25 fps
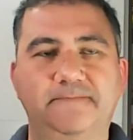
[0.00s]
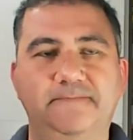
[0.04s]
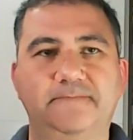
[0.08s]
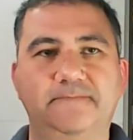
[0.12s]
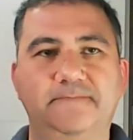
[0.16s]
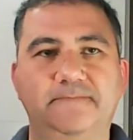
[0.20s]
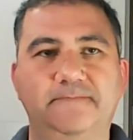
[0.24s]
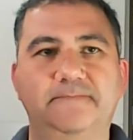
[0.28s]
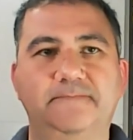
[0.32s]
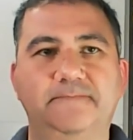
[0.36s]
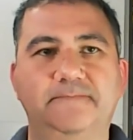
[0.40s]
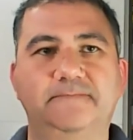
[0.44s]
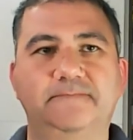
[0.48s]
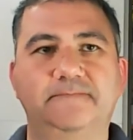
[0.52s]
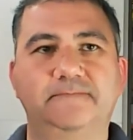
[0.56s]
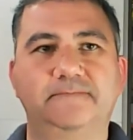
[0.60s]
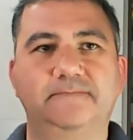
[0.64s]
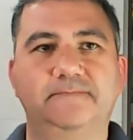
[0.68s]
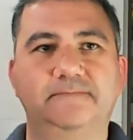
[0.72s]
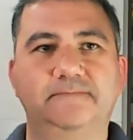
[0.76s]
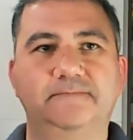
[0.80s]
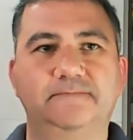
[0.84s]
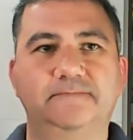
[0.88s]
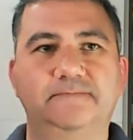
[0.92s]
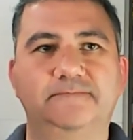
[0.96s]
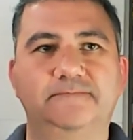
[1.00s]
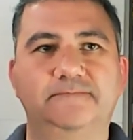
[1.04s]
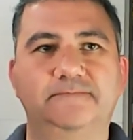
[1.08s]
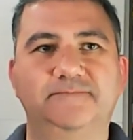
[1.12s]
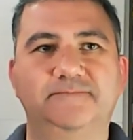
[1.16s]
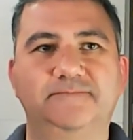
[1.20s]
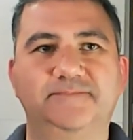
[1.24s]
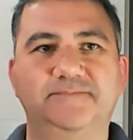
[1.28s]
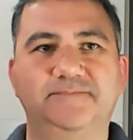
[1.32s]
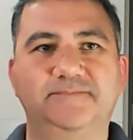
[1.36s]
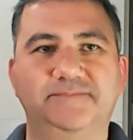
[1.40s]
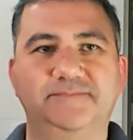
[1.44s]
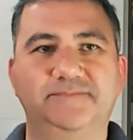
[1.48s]

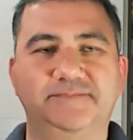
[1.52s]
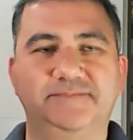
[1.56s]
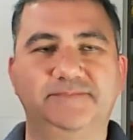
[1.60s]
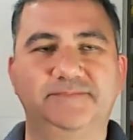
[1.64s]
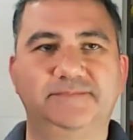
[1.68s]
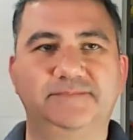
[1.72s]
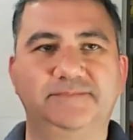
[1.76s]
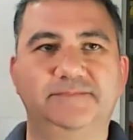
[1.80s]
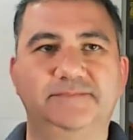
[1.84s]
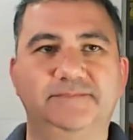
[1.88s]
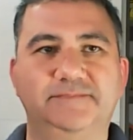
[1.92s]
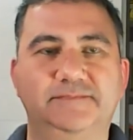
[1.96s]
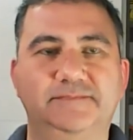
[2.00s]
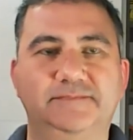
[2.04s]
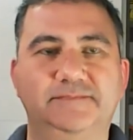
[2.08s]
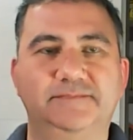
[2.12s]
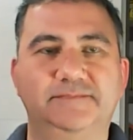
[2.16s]
(silent)